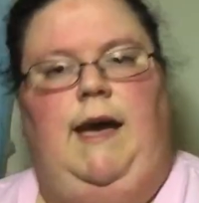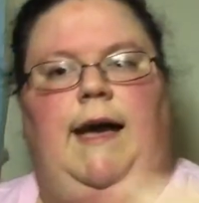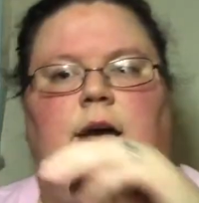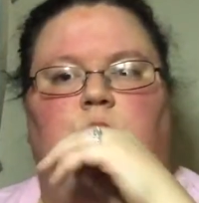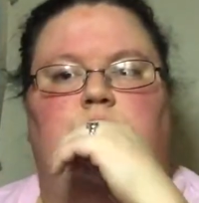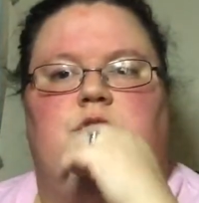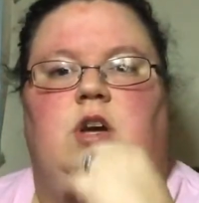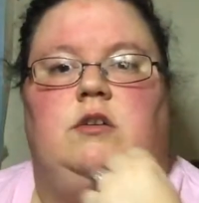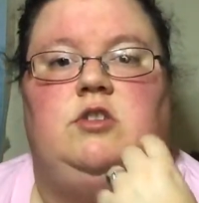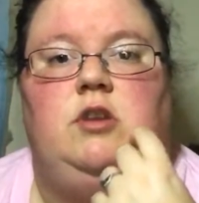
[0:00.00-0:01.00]
I will
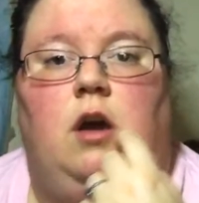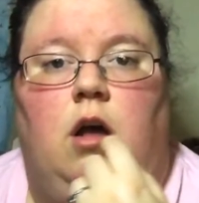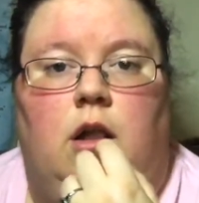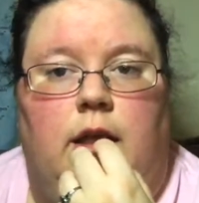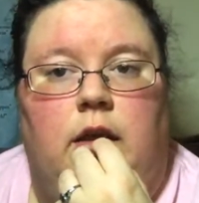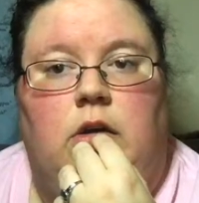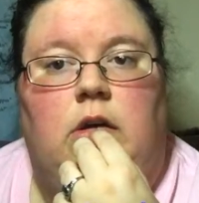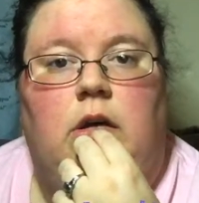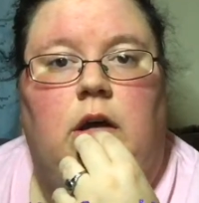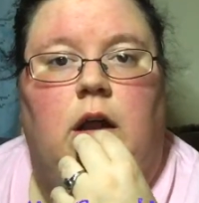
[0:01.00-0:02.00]
talk to y'all
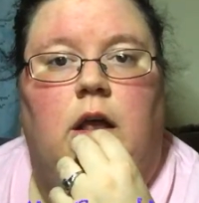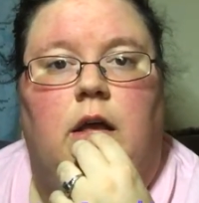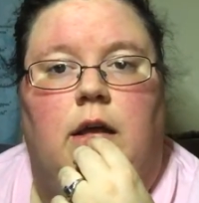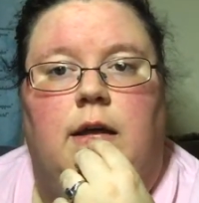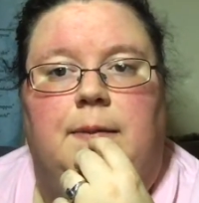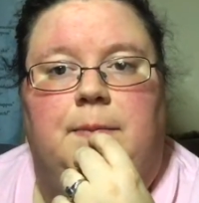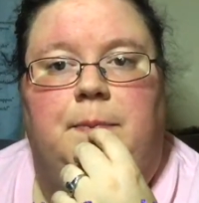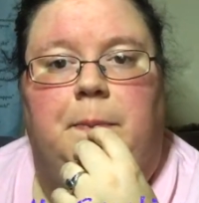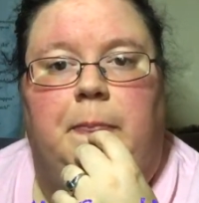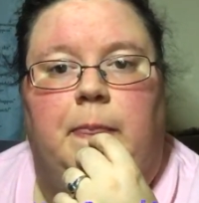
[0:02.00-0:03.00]
later.
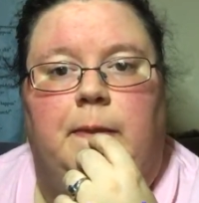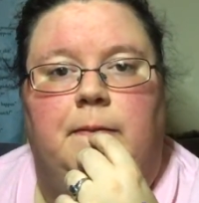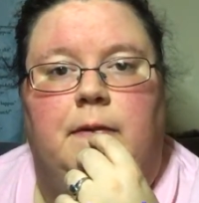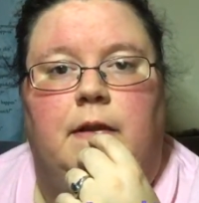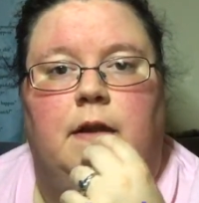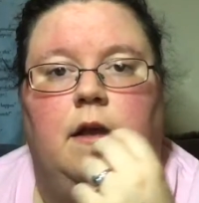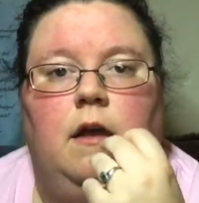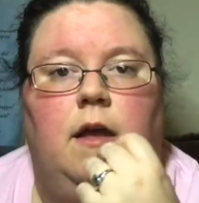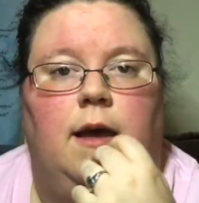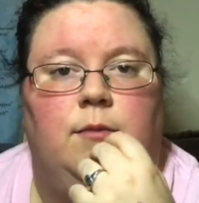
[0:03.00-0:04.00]

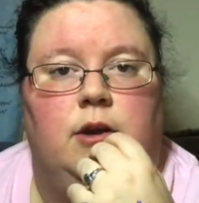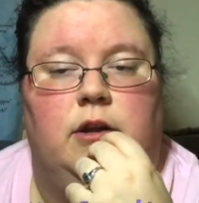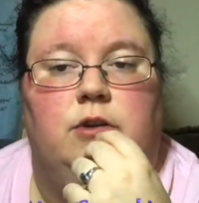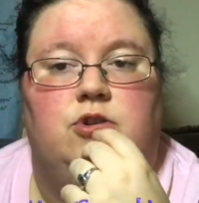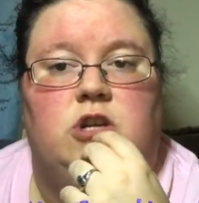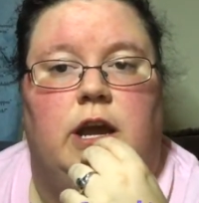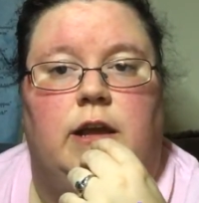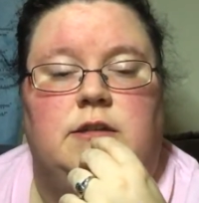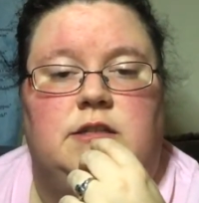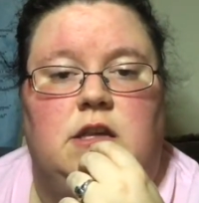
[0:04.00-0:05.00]
I want to go
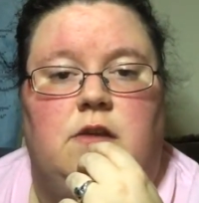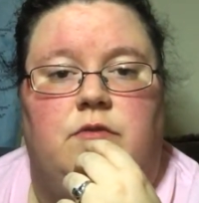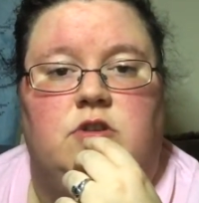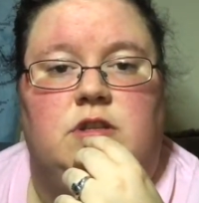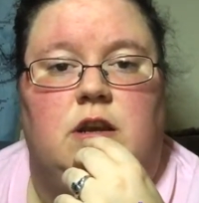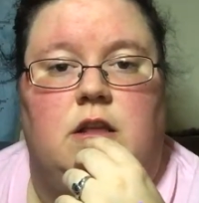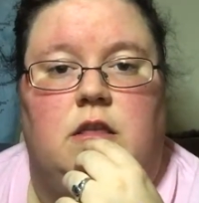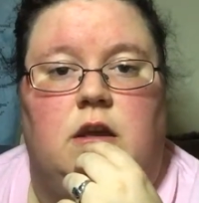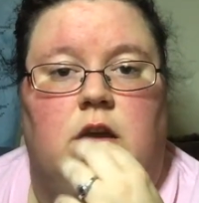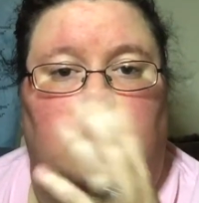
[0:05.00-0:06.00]
check and see if there's
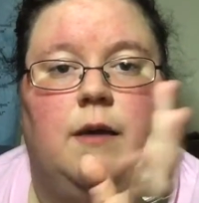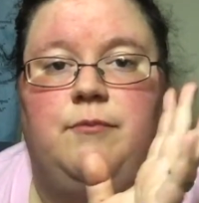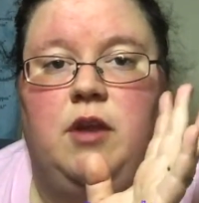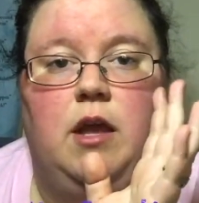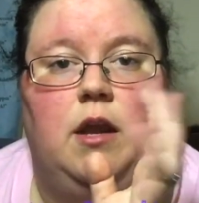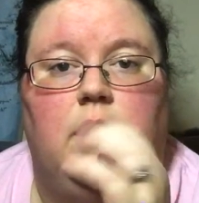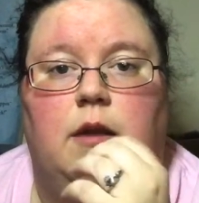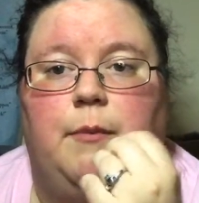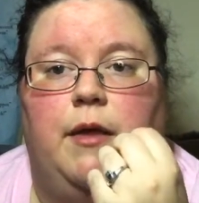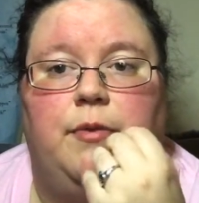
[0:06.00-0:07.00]
anything updated
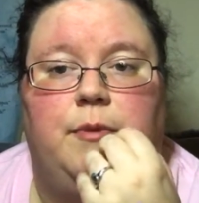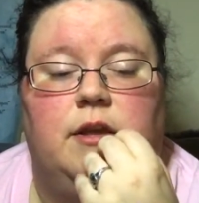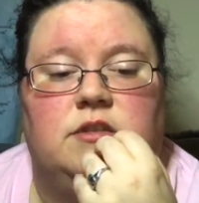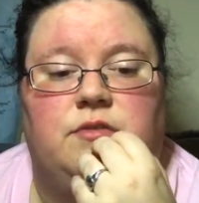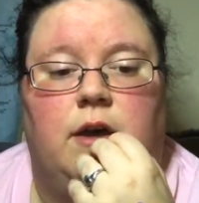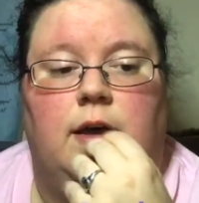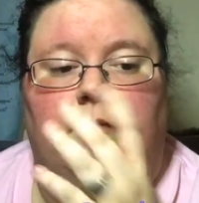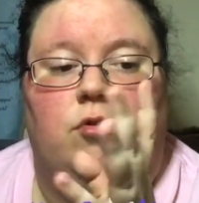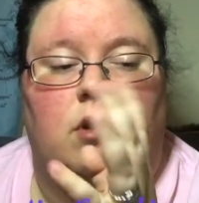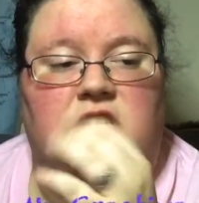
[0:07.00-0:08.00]
about the
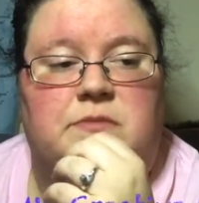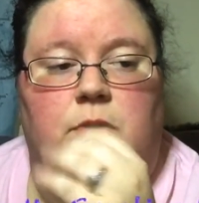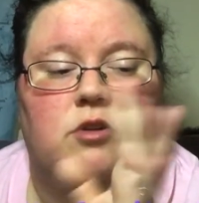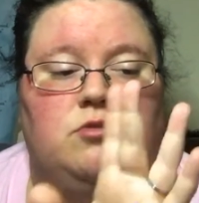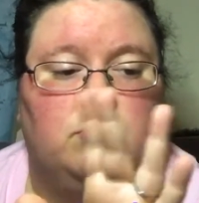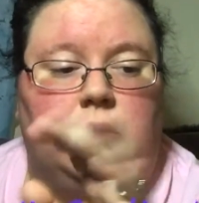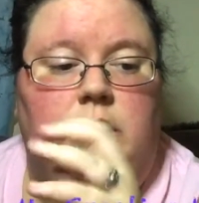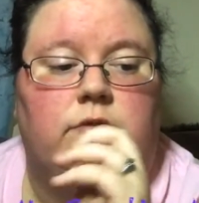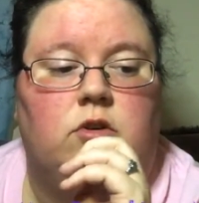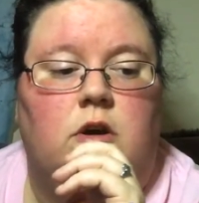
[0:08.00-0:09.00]
PS5 or Xbox,
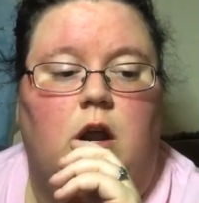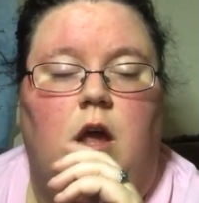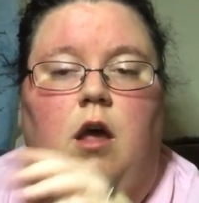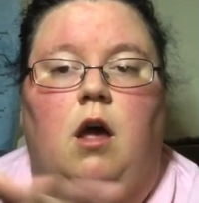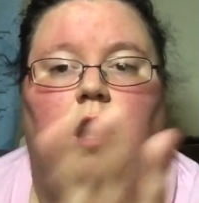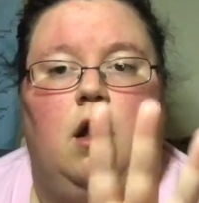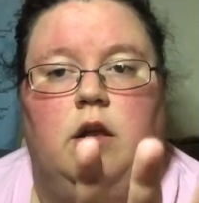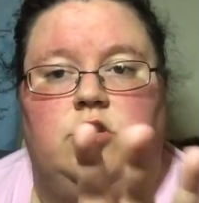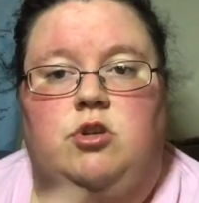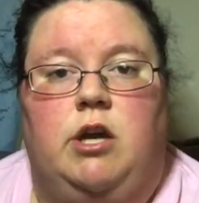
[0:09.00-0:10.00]
whatever. I'll
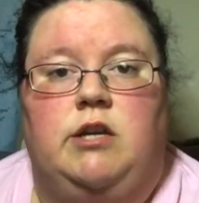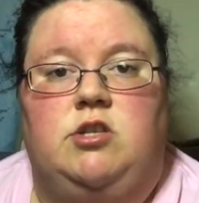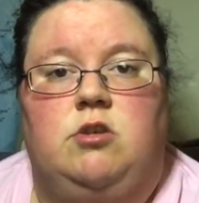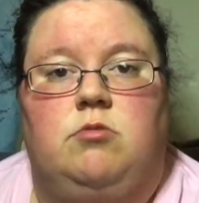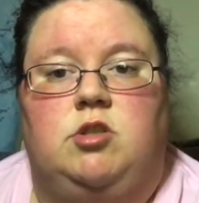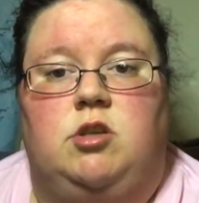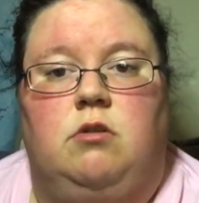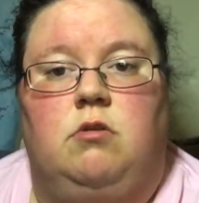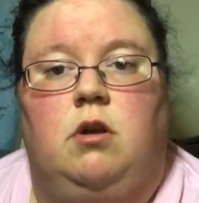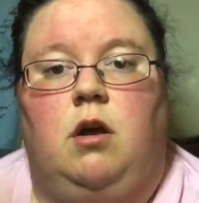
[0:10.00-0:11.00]
let you guys know what's
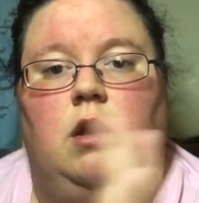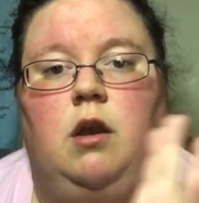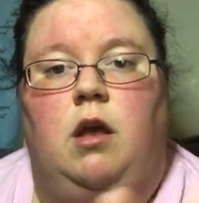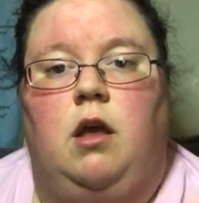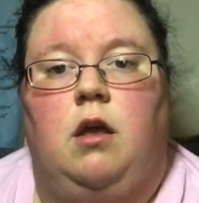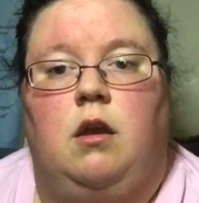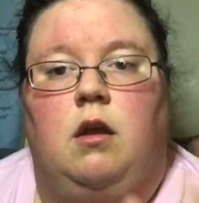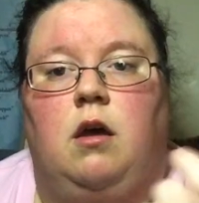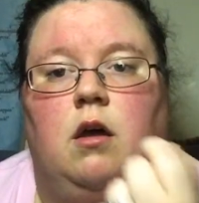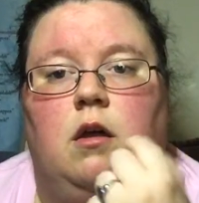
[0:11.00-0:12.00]
going on, and
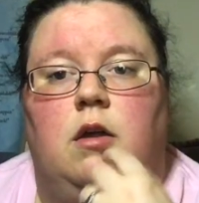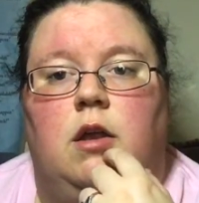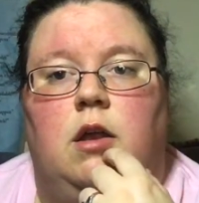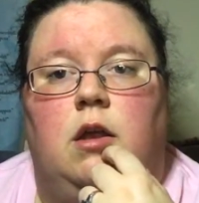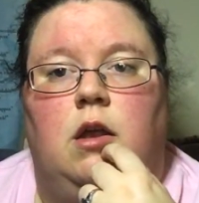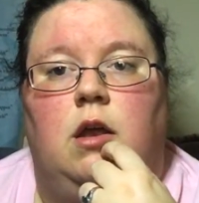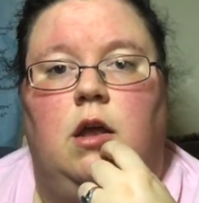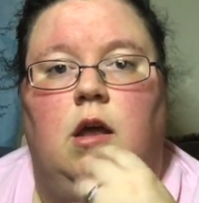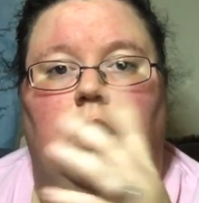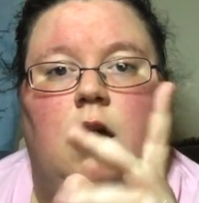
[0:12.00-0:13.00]
I
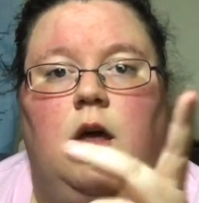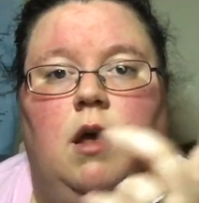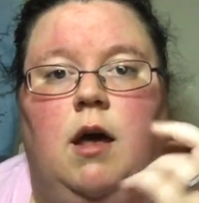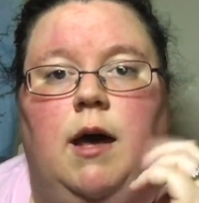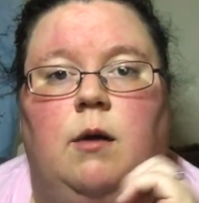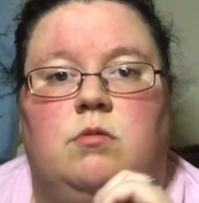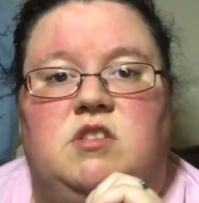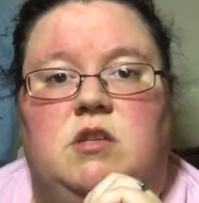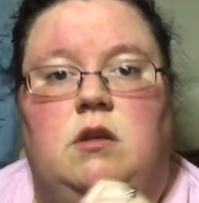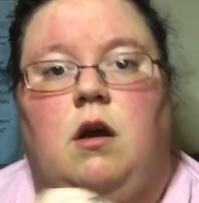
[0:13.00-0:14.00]
will
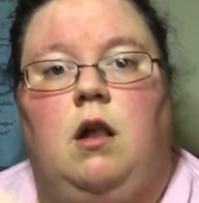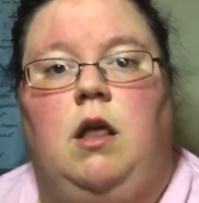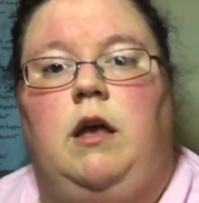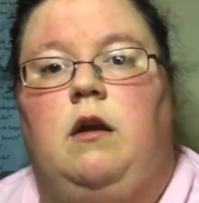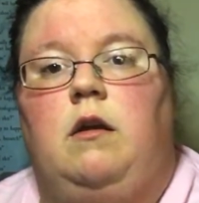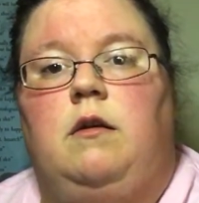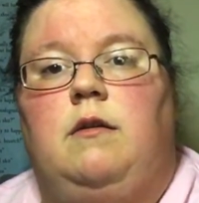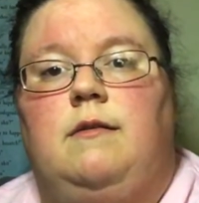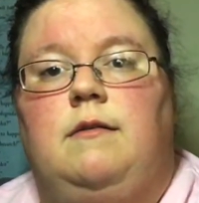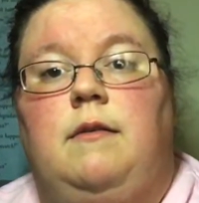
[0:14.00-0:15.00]
see y'all later.
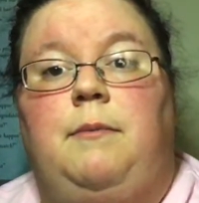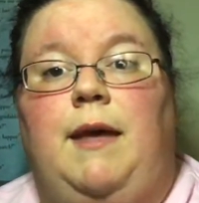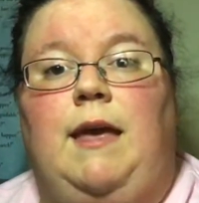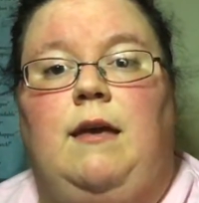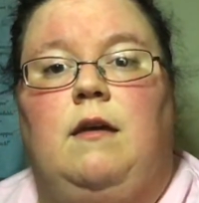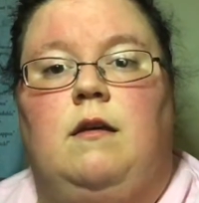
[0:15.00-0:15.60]
Bye.